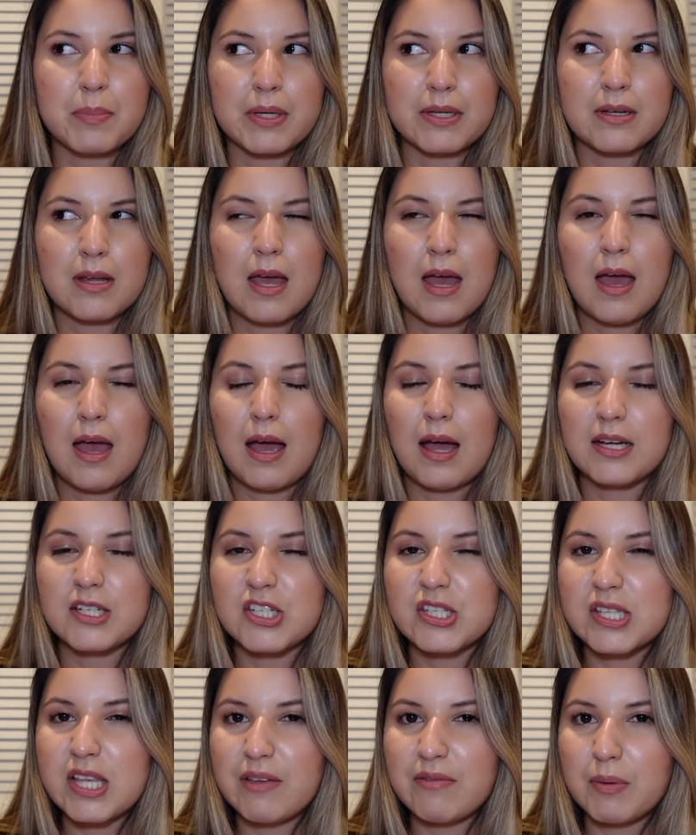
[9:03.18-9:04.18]
but
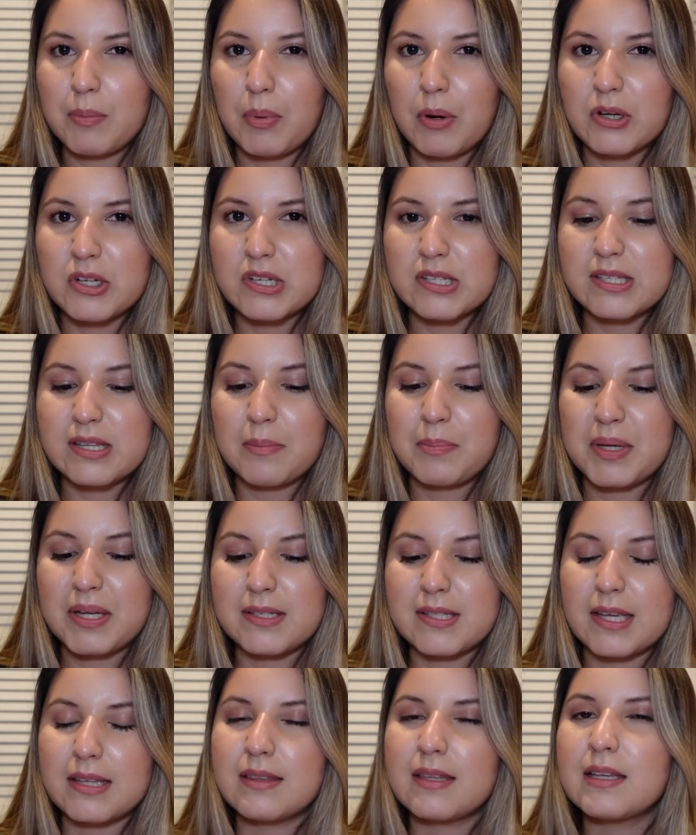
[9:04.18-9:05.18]
just haven't purchased it
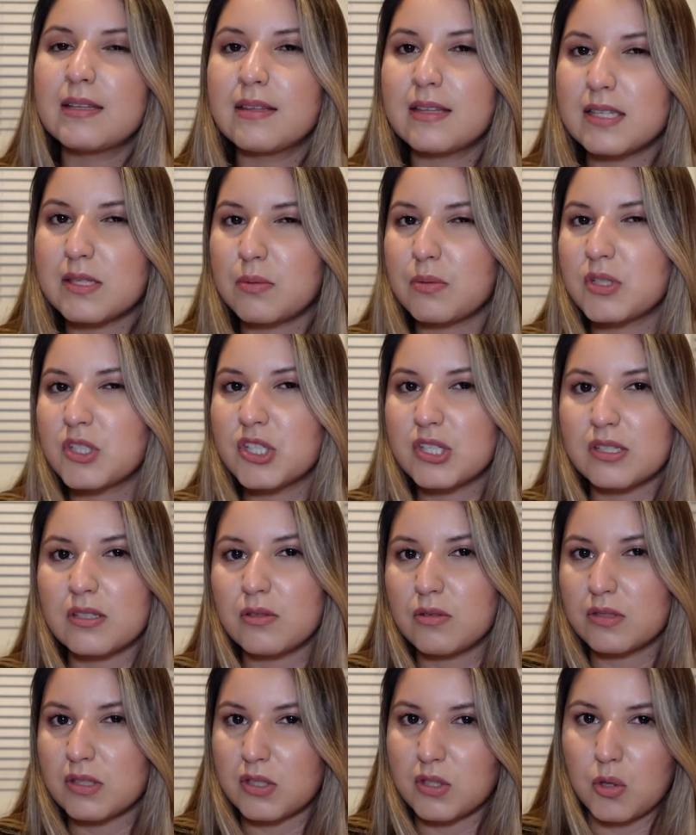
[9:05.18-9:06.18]
because I think this one just
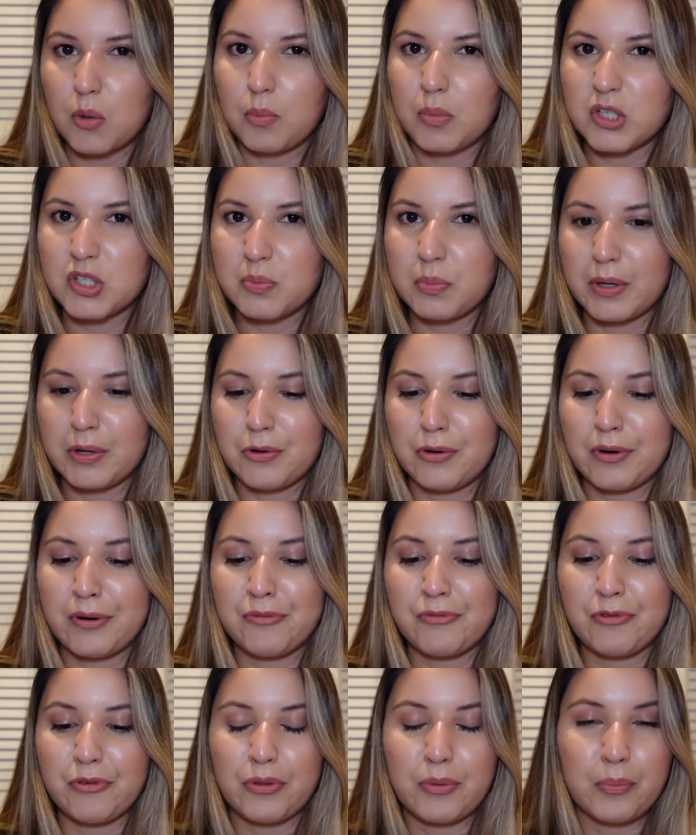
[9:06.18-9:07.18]
looks so much better,
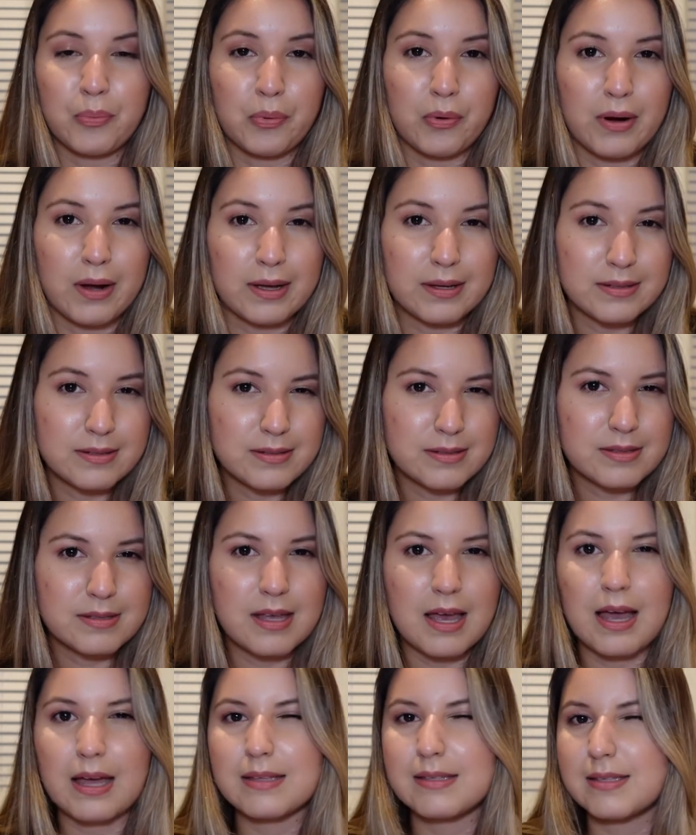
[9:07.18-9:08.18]
and for the price
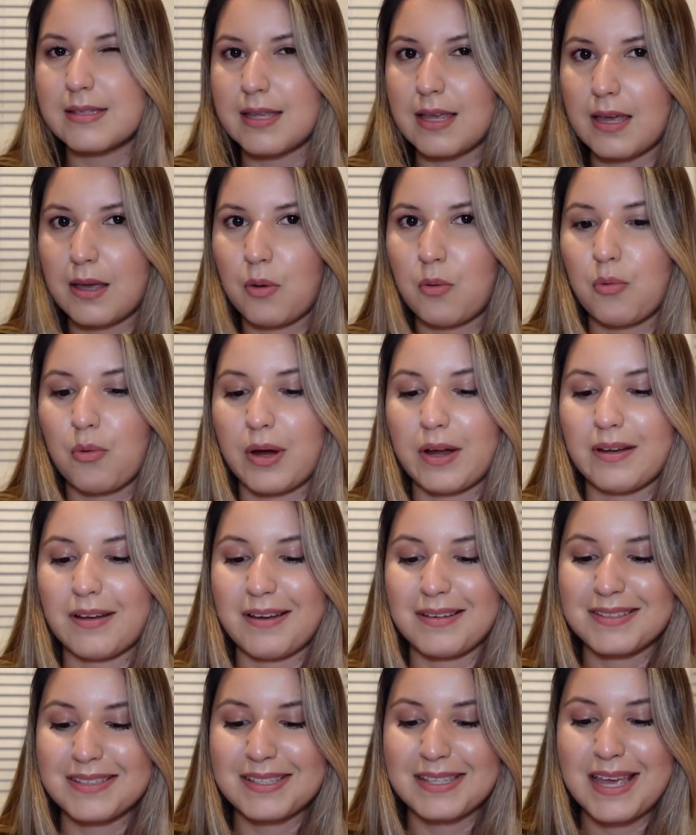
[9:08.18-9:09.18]
I say why
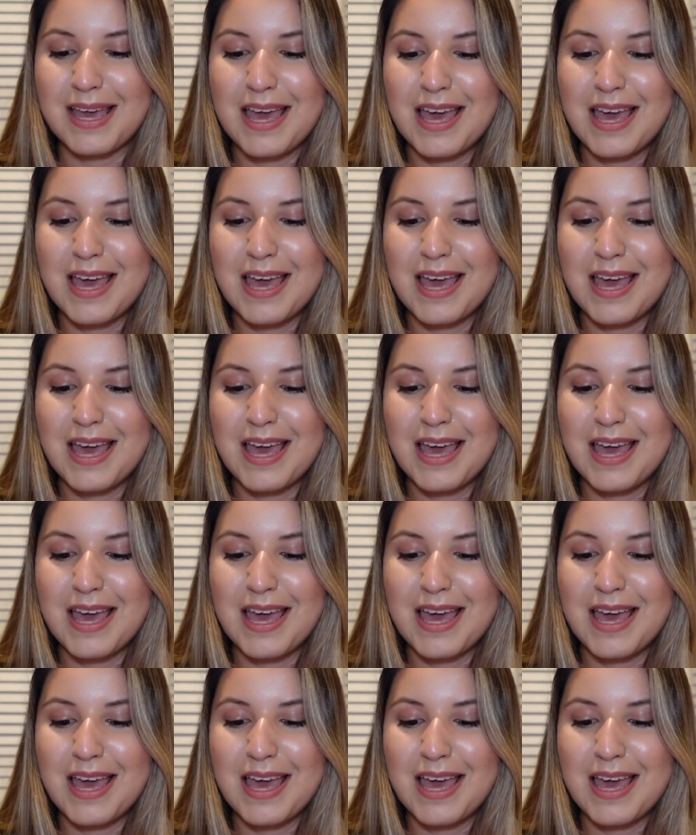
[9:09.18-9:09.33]
not.